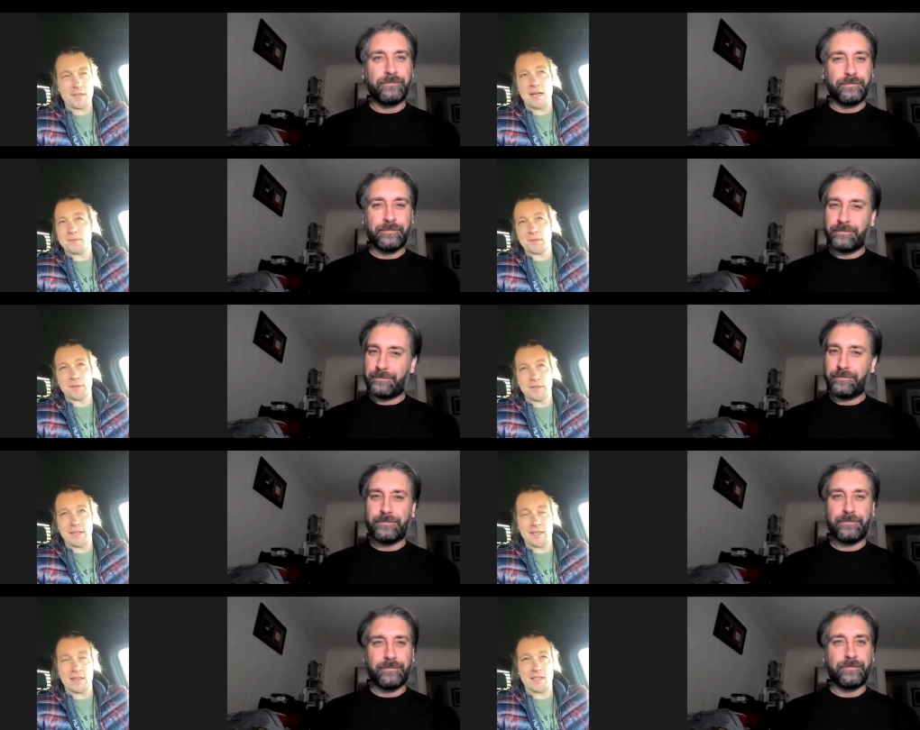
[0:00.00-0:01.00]

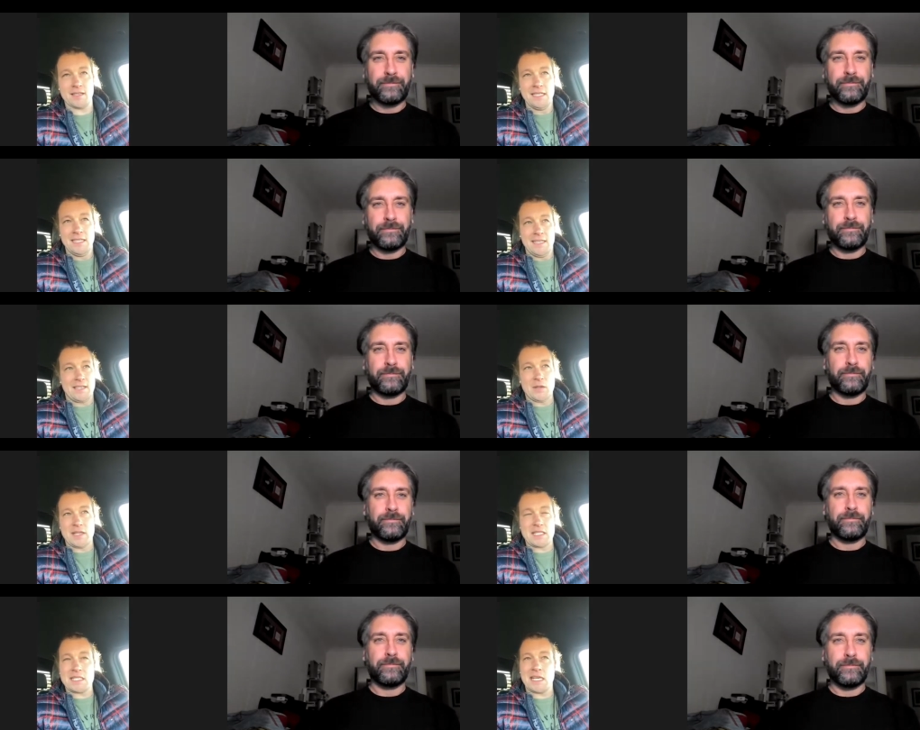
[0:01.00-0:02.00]
Speaker 1: absolutely and i think you
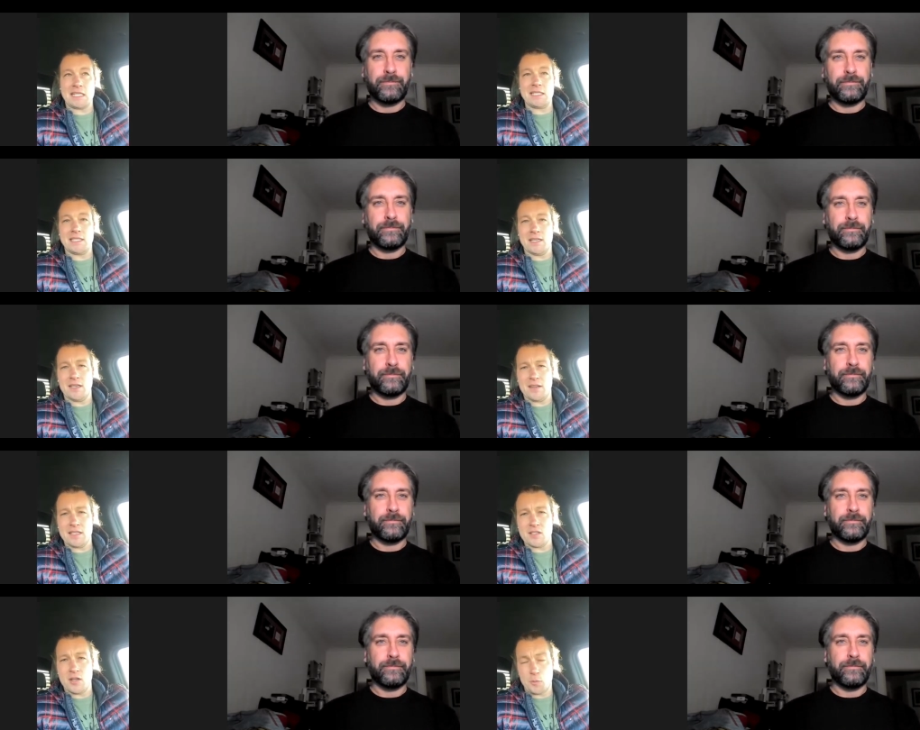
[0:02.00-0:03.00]
know that's exactly uh,
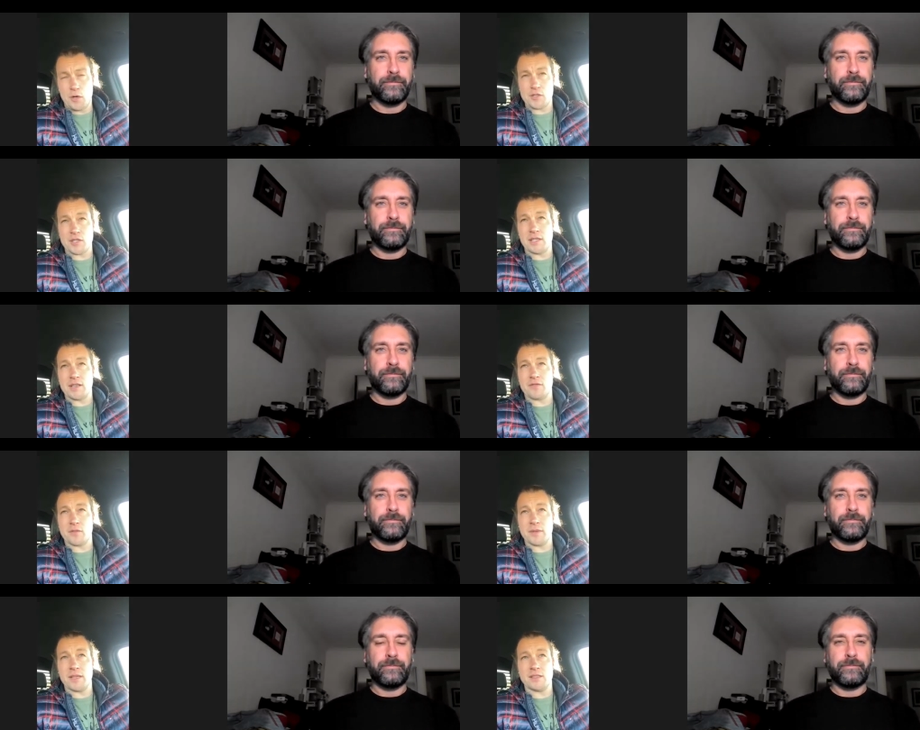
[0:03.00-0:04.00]
that song personally
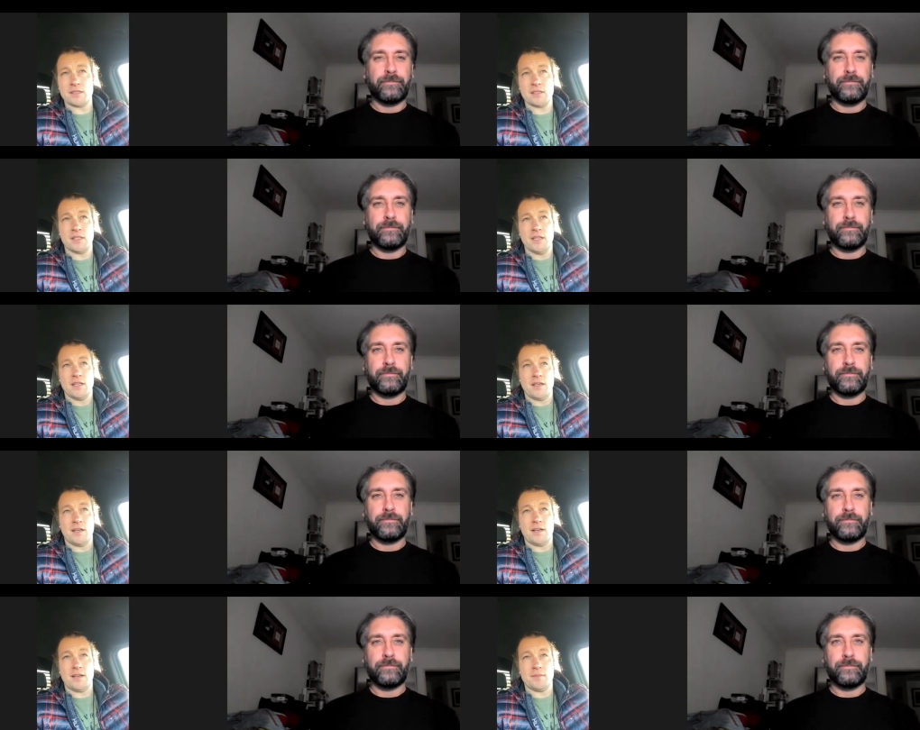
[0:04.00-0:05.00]
for me is
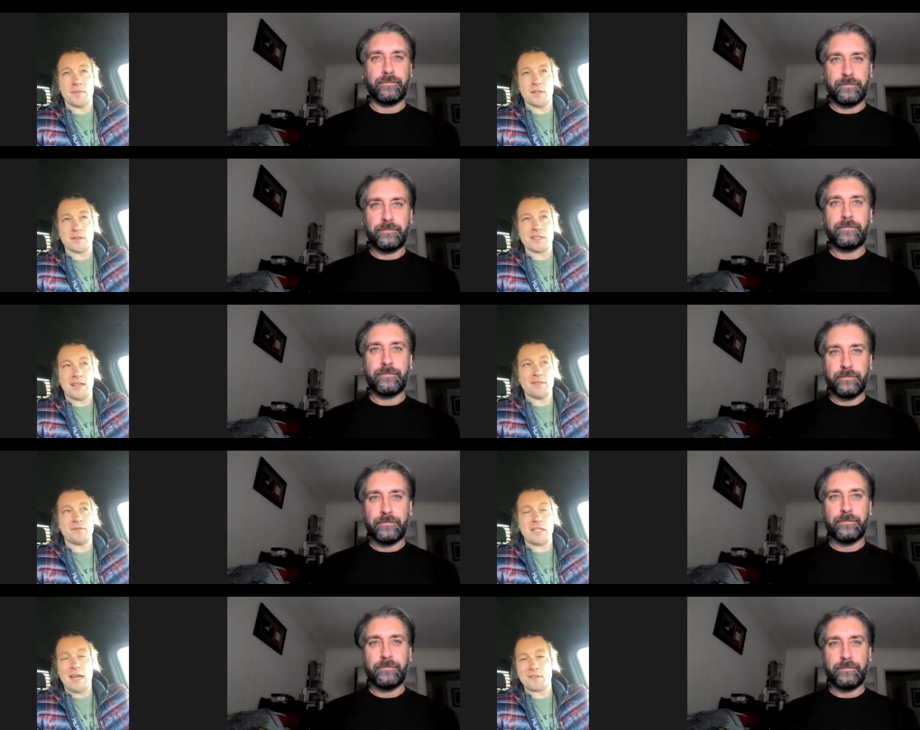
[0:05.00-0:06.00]
um, you know, it's kind
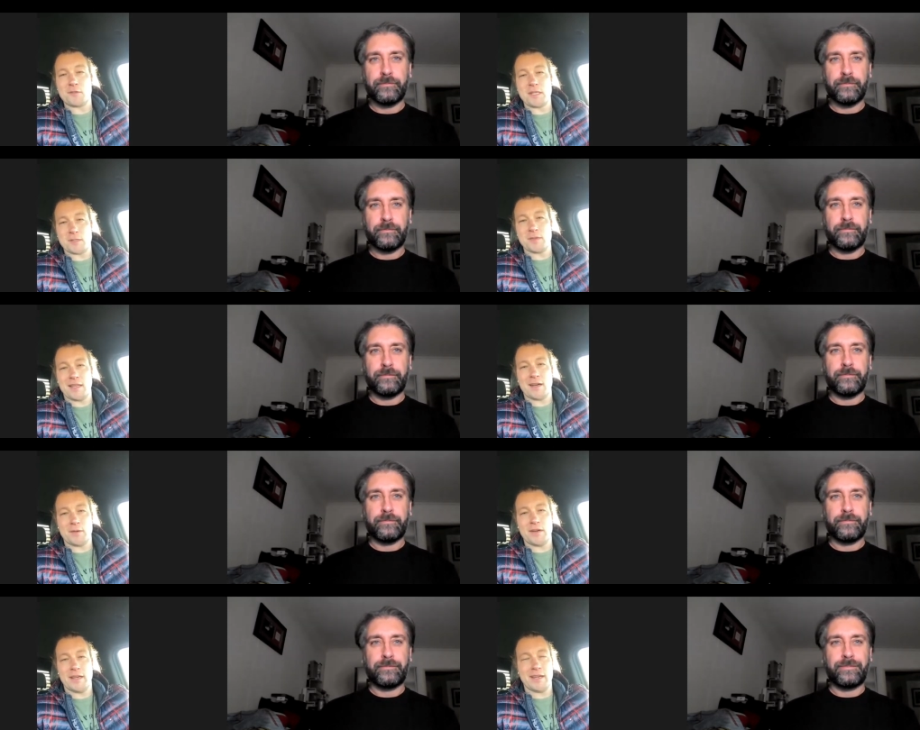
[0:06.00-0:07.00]
of kind of speaks to me
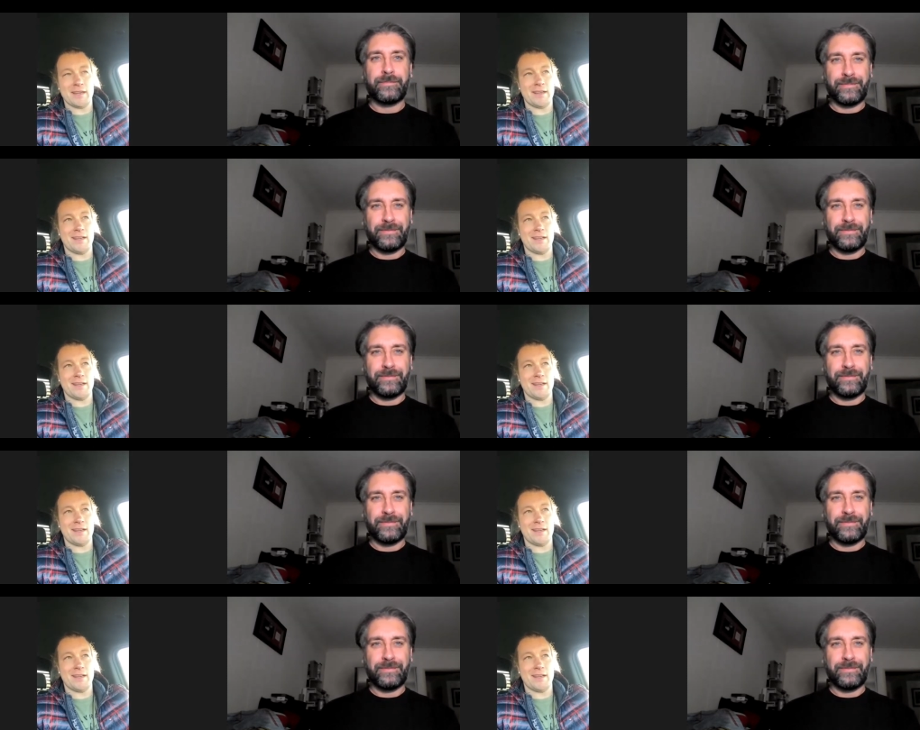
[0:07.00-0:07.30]
that way.